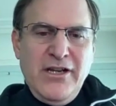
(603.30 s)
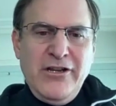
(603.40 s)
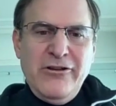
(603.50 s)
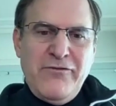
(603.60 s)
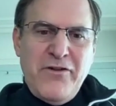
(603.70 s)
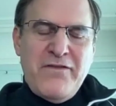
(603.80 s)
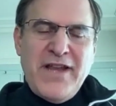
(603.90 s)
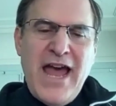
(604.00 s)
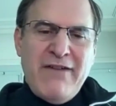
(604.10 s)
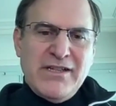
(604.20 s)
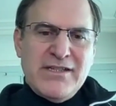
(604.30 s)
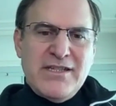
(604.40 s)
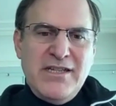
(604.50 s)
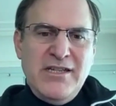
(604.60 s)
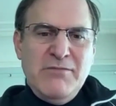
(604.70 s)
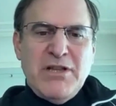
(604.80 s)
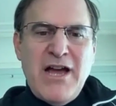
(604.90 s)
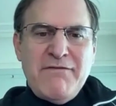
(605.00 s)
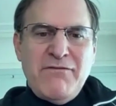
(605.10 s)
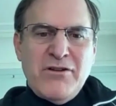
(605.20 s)
if you have an advocacy
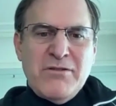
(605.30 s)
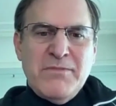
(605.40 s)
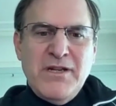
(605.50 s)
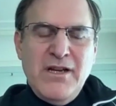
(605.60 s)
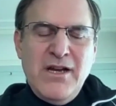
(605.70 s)
platform,